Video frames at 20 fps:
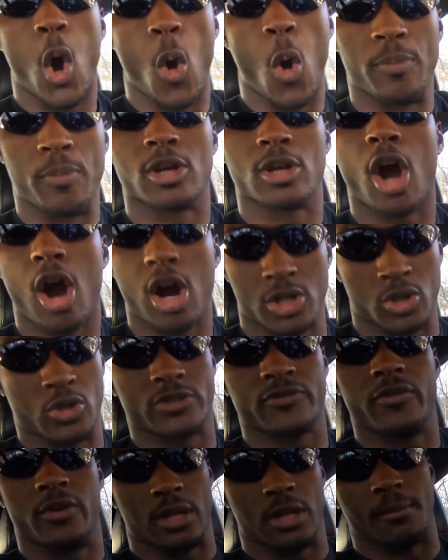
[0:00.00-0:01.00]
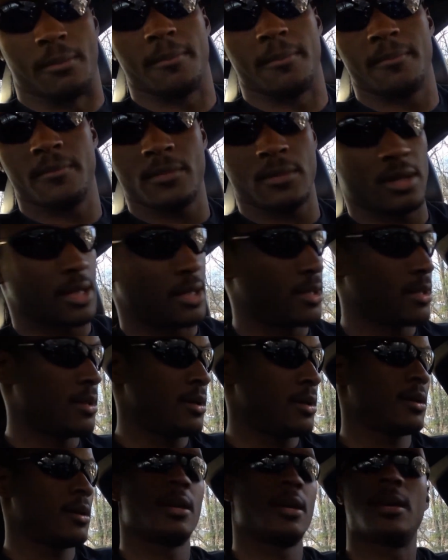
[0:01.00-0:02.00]
open car doors for them,
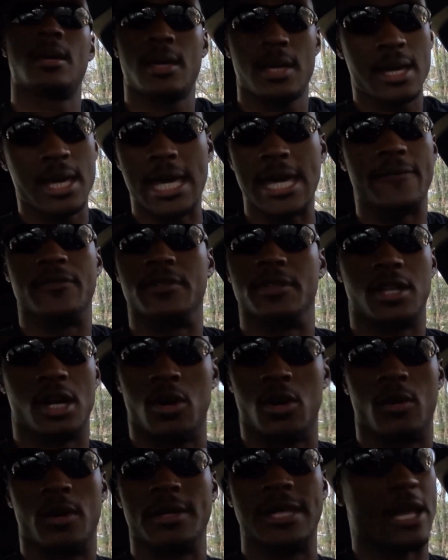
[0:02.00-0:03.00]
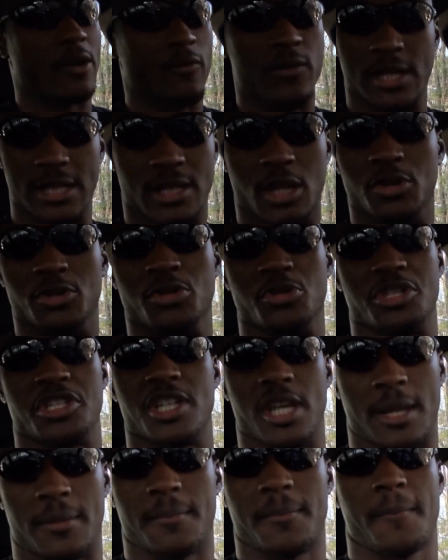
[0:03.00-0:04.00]
even though they really don't do
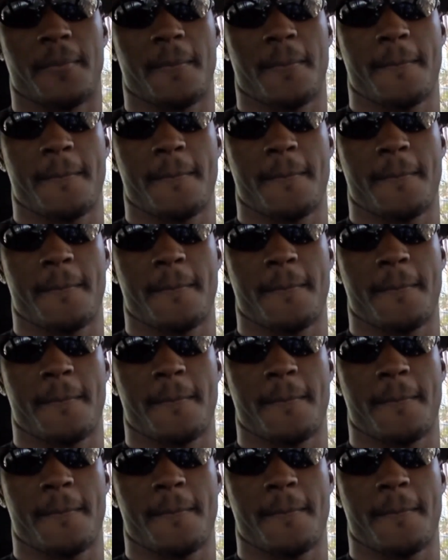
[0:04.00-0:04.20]
shit.